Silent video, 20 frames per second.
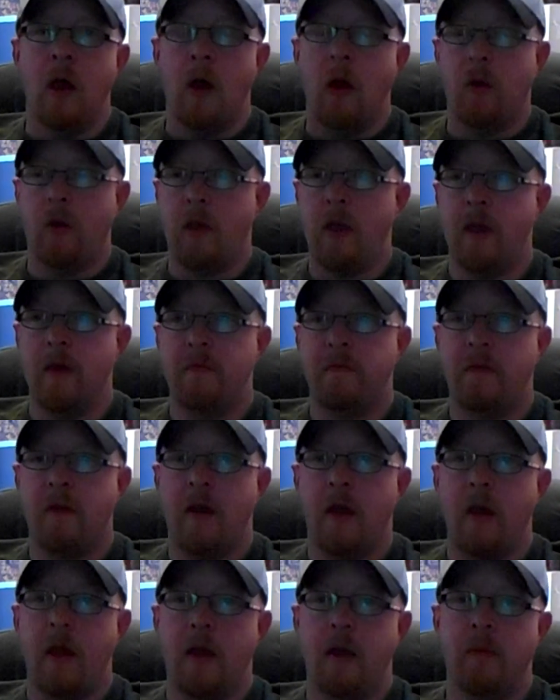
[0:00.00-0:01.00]

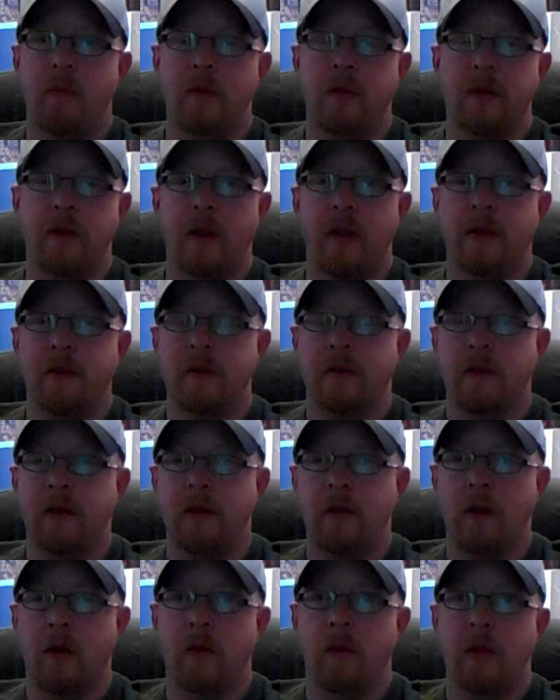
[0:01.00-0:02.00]
Okayfabe and
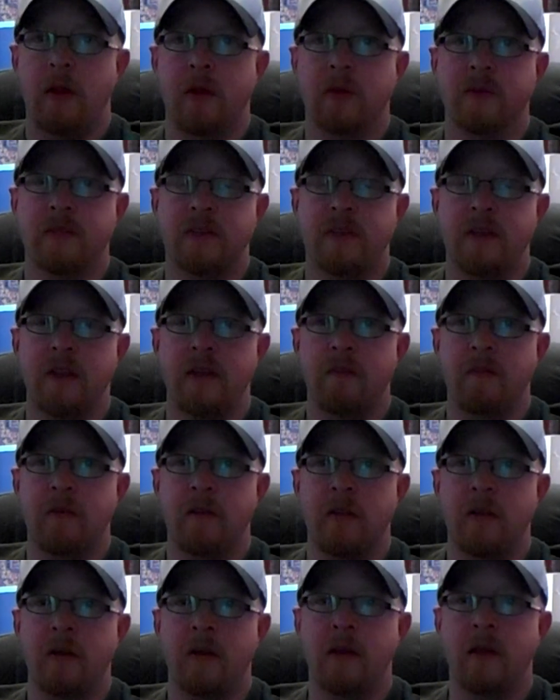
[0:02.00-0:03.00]
you know Heel
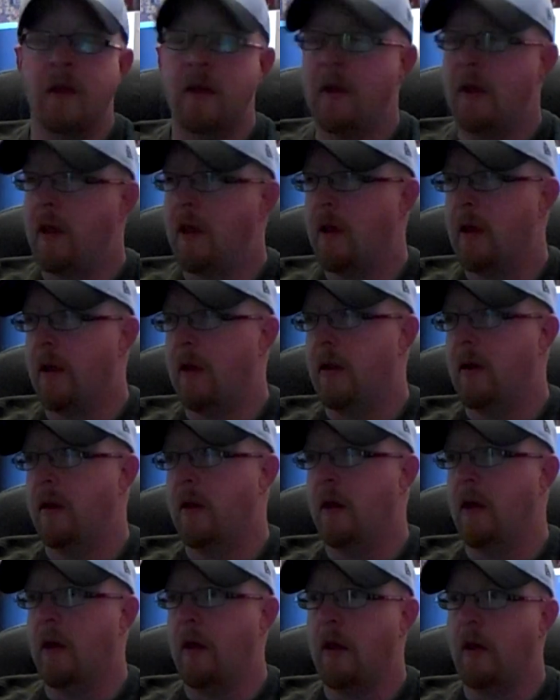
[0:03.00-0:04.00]
Steven
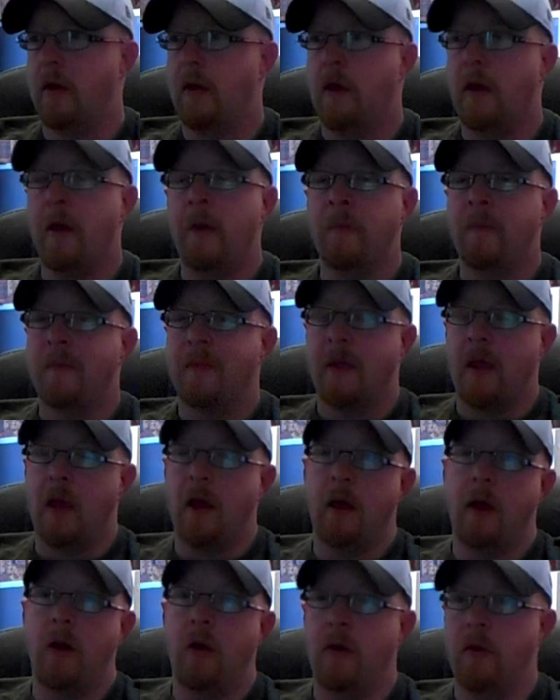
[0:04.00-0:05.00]

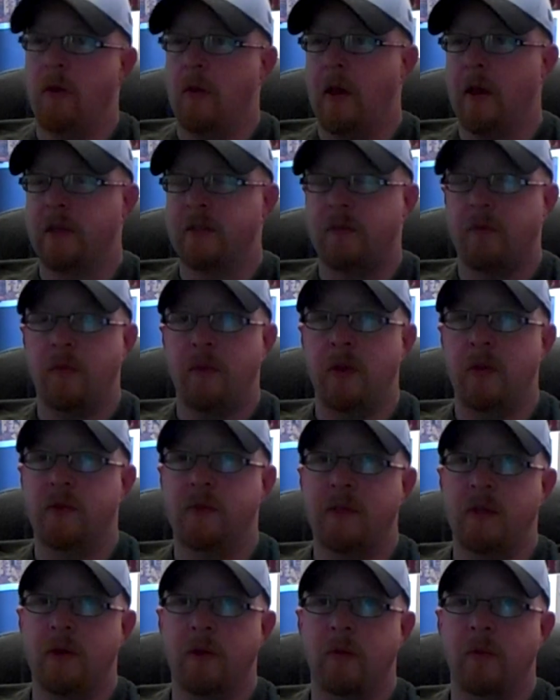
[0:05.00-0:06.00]
and all you guys from
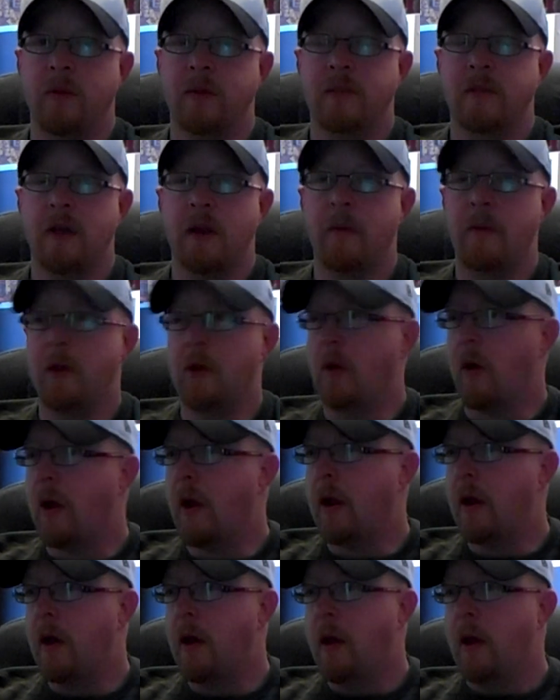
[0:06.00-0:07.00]
YouTube. It's gonna be
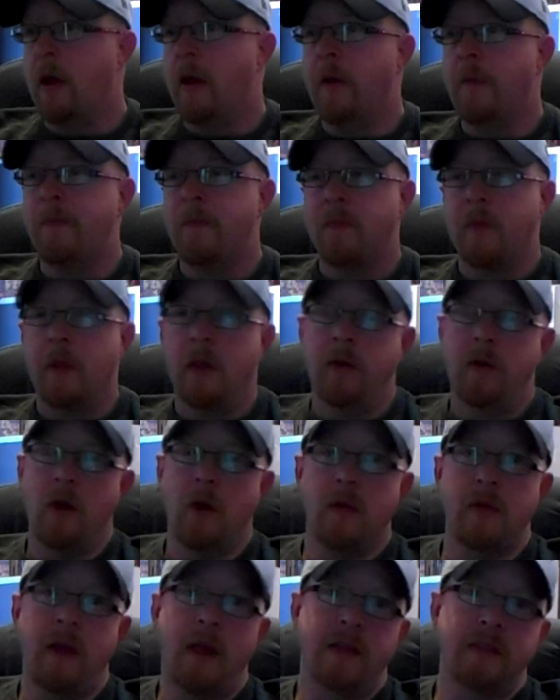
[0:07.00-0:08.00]
great.
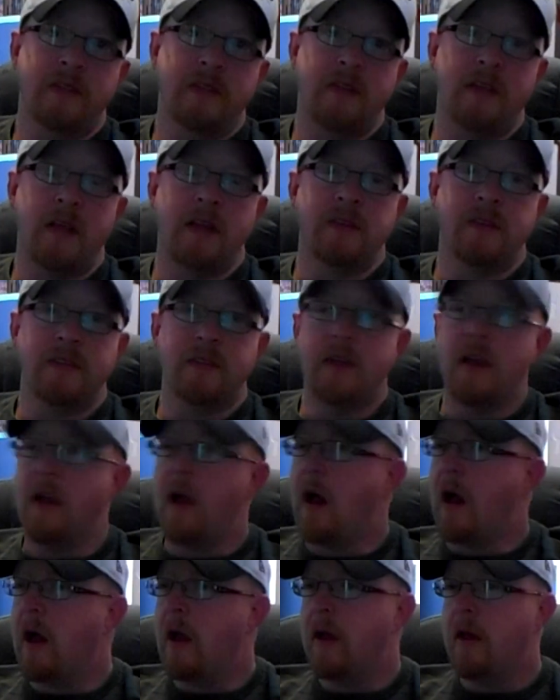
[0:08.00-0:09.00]
Don't hesitate to say
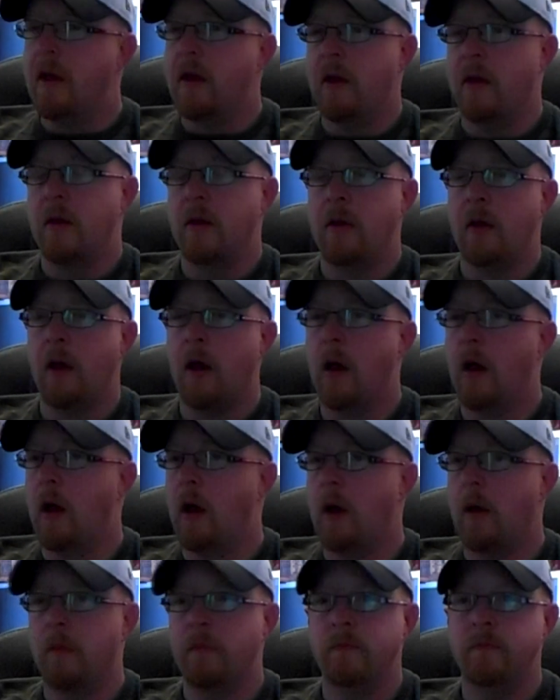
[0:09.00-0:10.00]
hi.
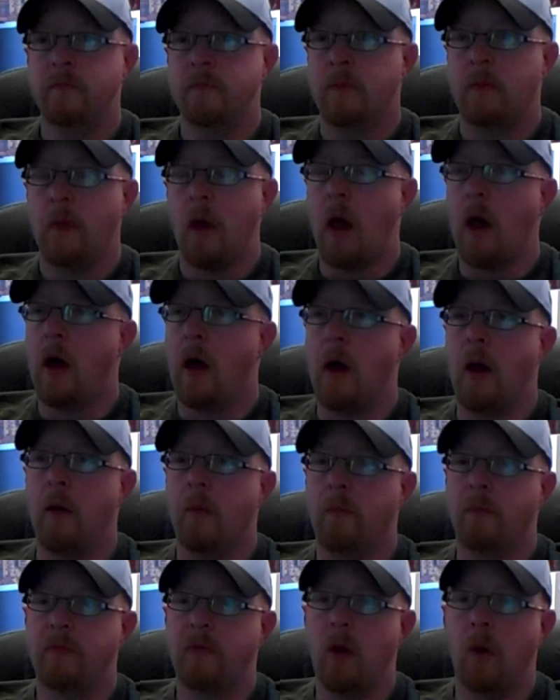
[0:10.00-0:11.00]

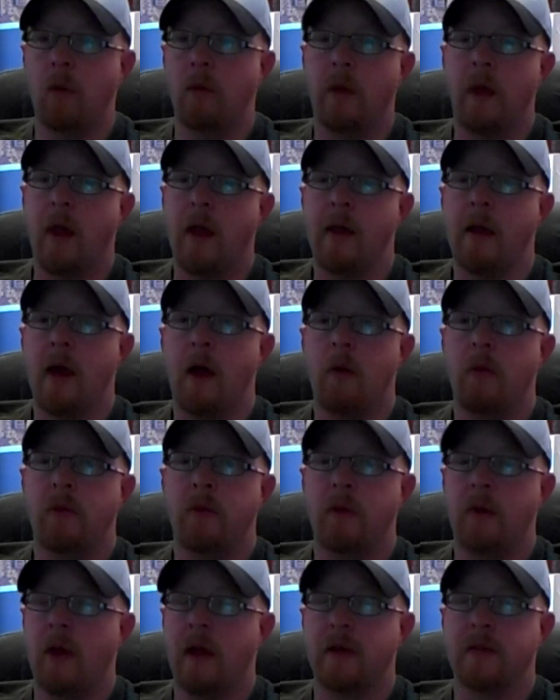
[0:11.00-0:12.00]
I'll totally hang out with
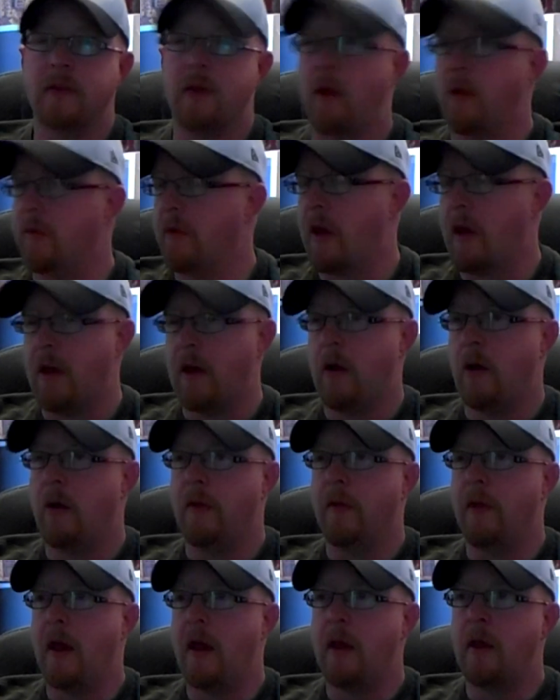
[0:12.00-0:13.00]
you guys all day and all
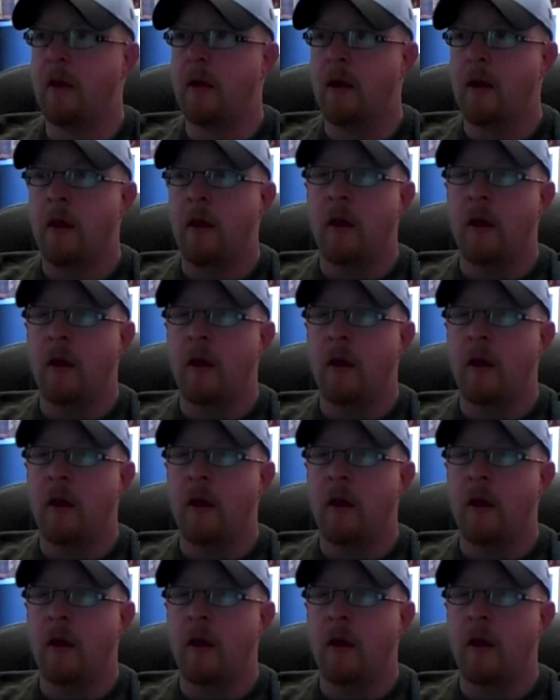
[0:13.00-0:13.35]
night.